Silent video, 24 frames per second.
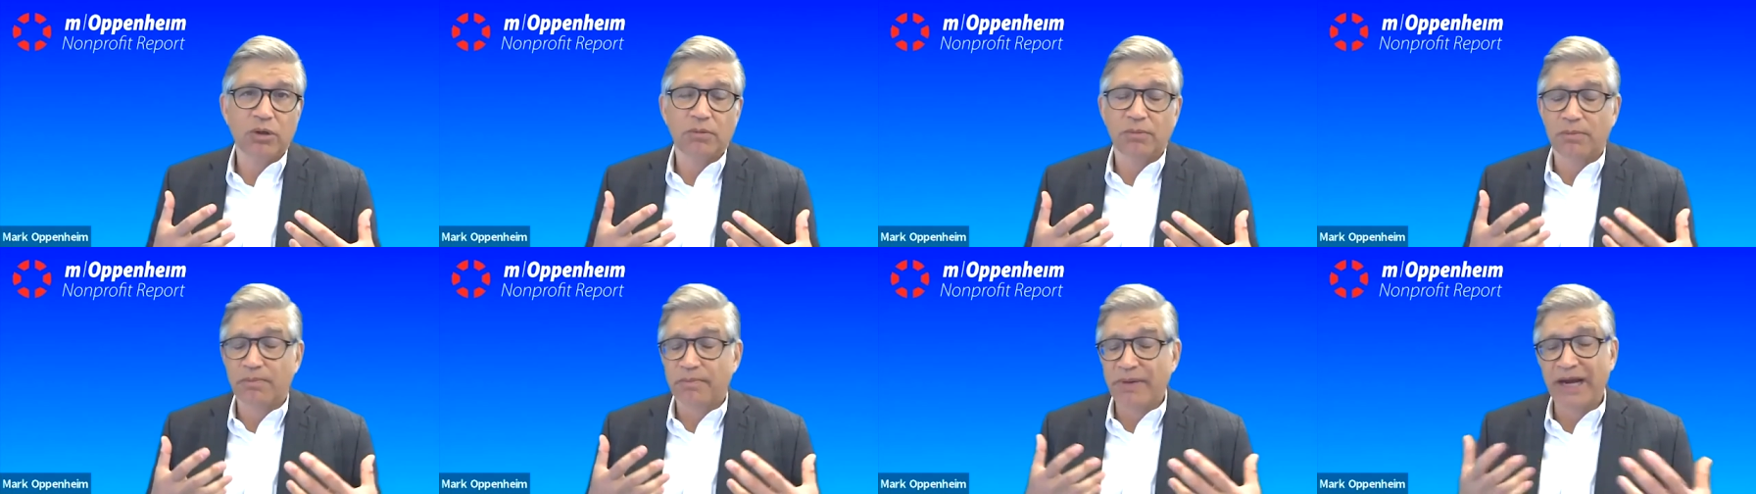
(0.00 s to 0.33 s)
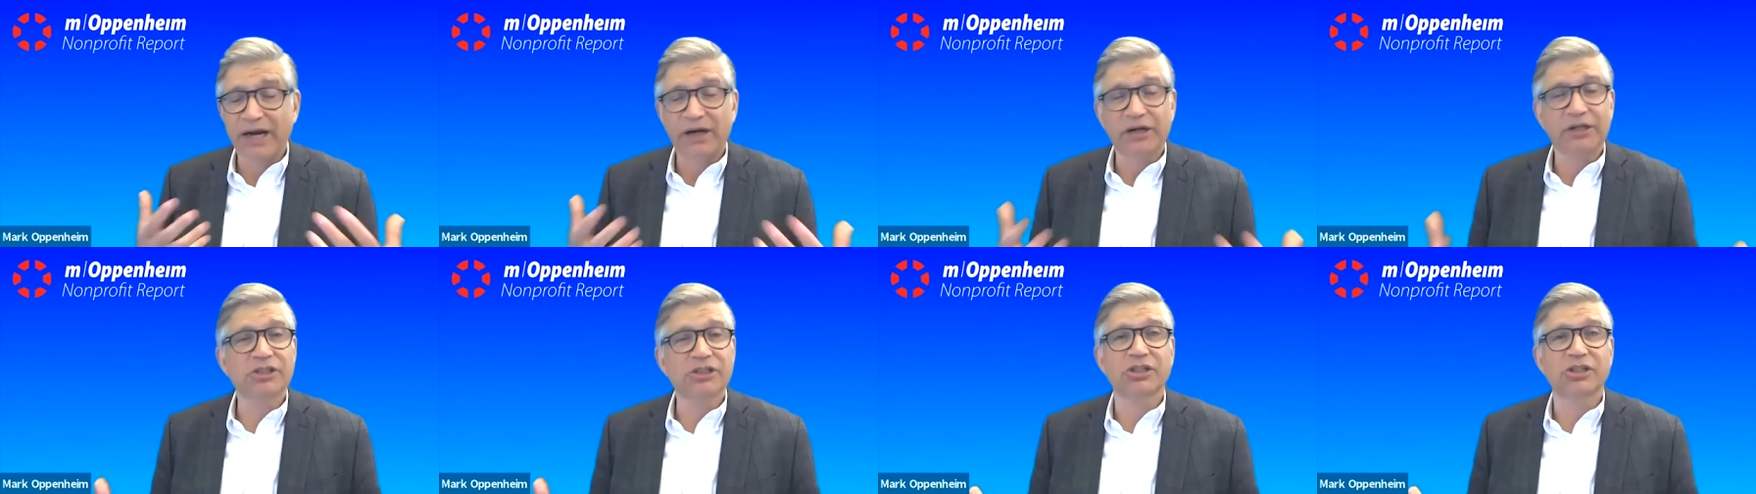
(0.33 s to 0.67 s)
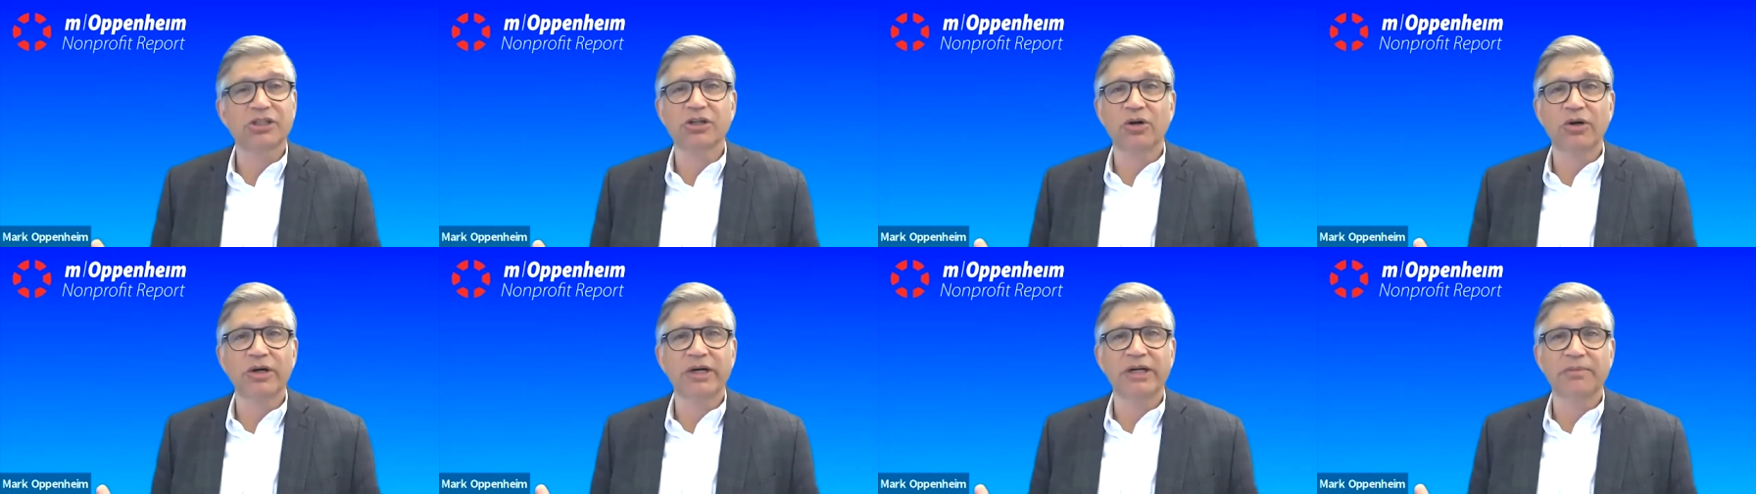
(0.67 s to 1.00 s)
parents are
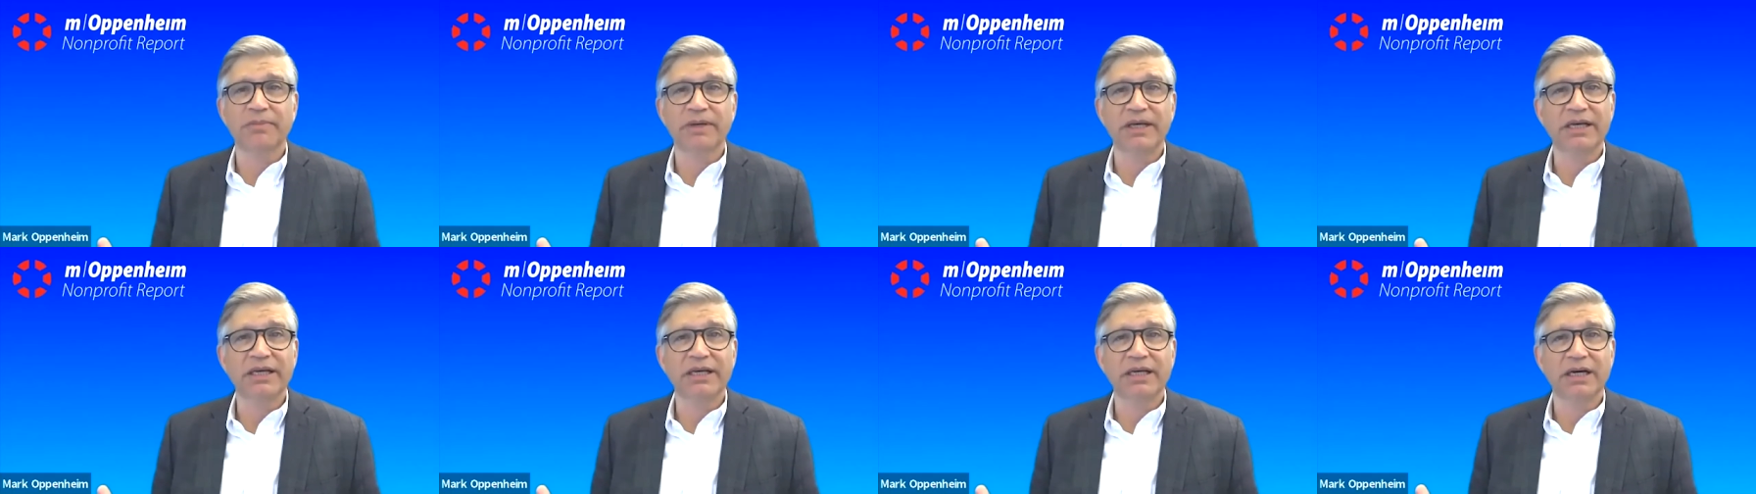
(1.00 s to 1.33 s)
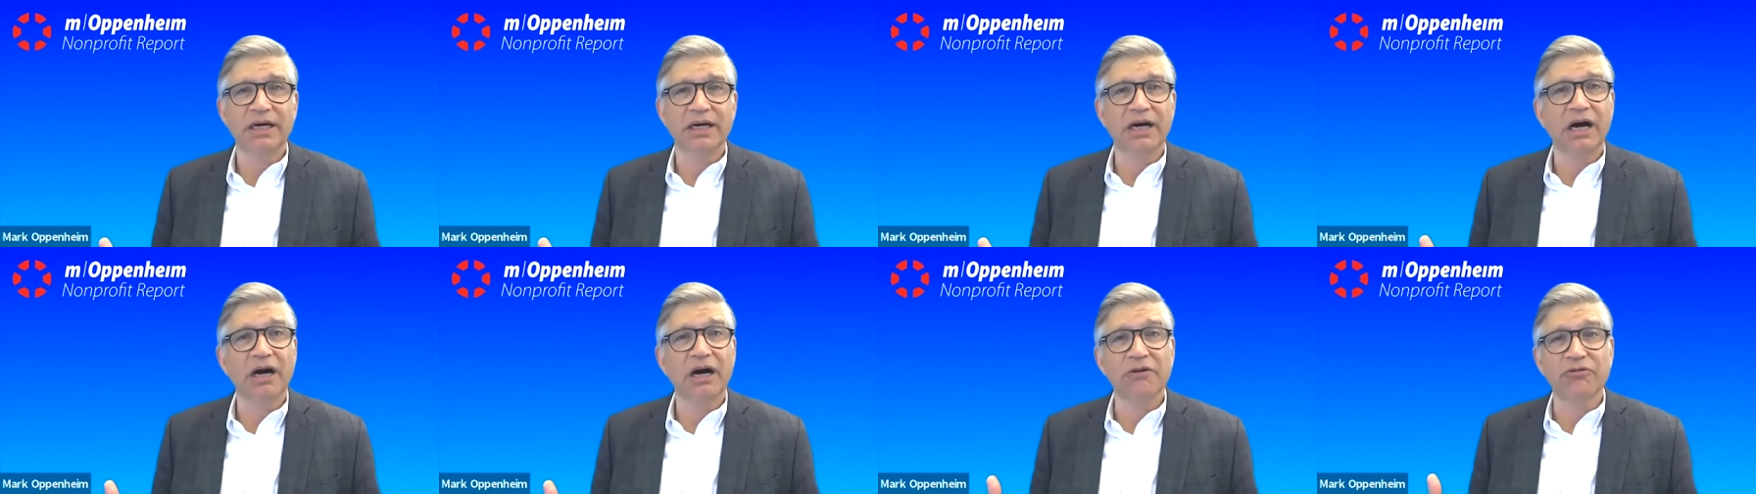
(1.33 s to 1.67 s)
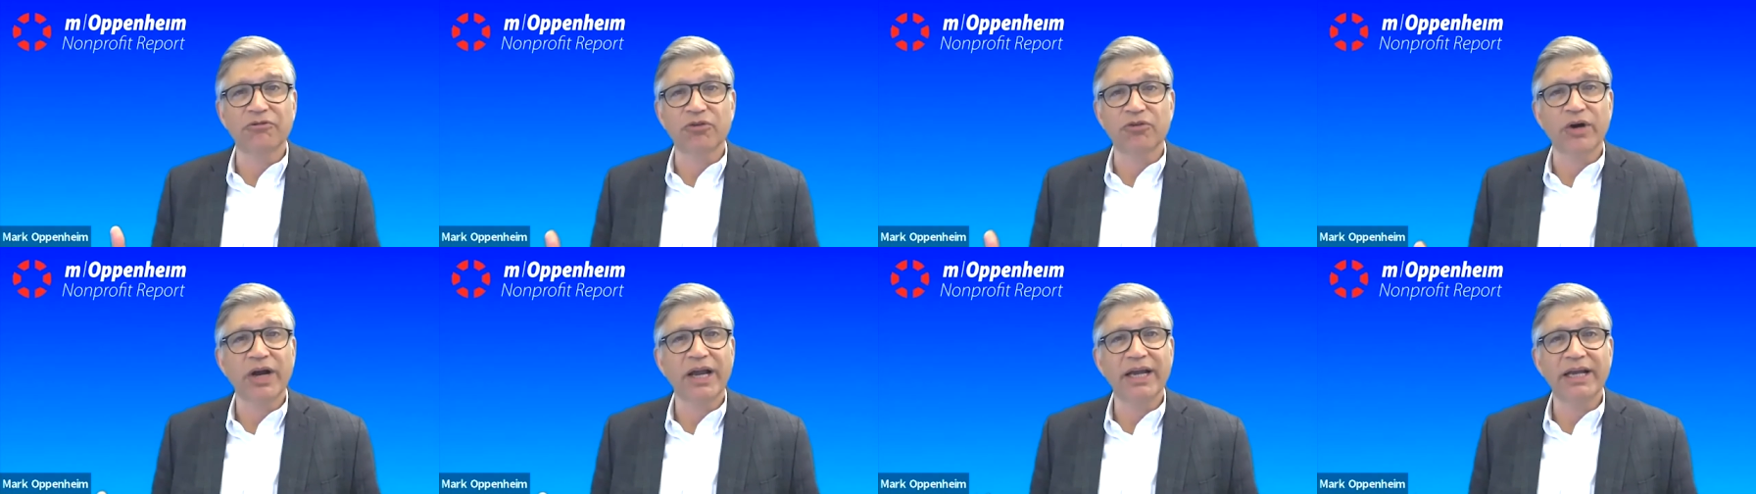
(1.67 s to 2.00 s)
going to be
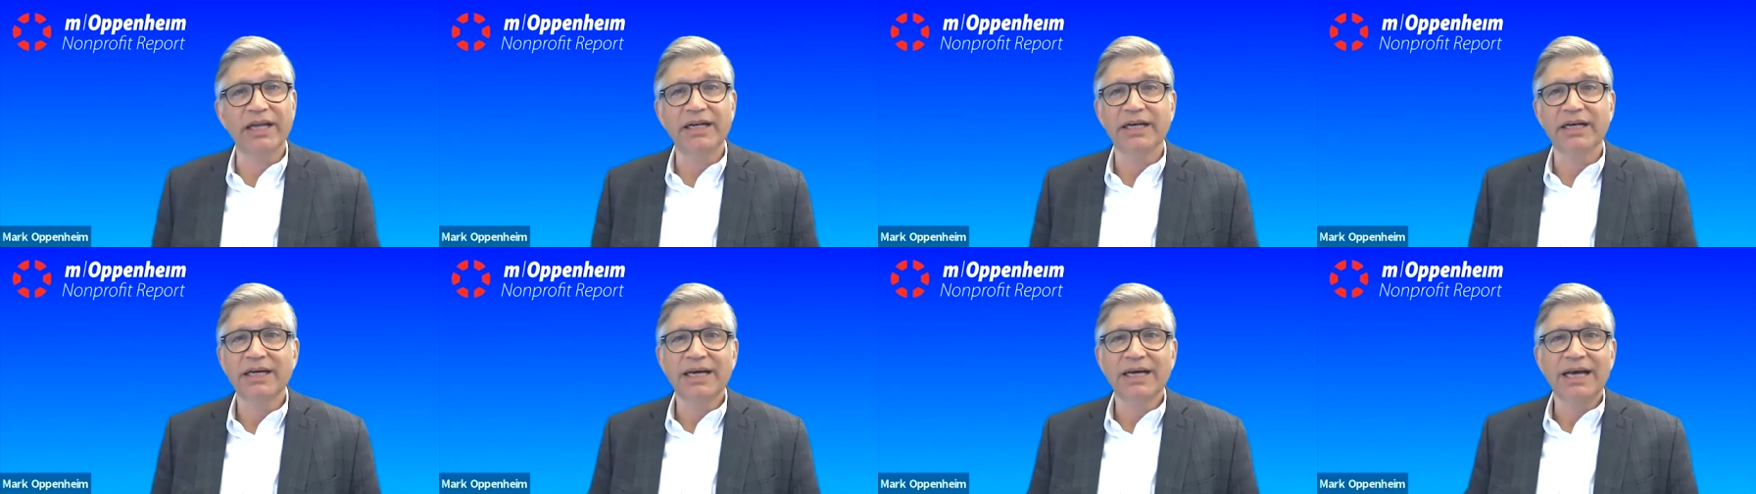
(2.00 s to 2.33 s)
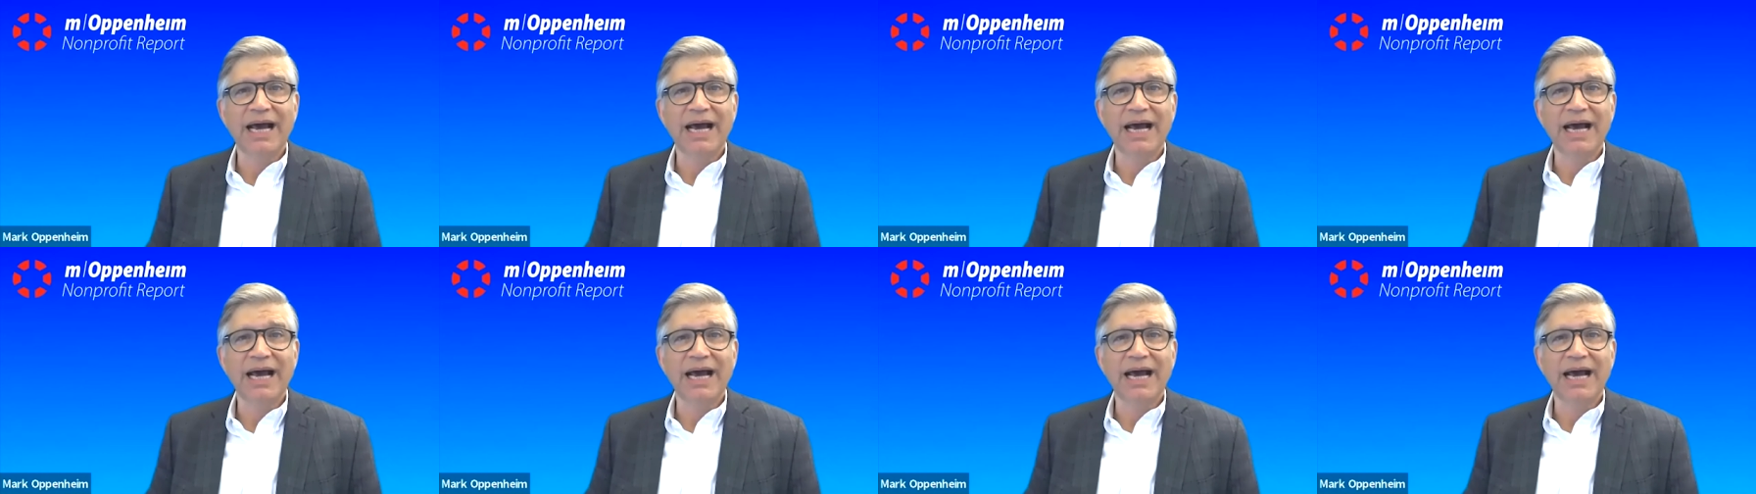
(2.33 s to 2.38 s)
afraid?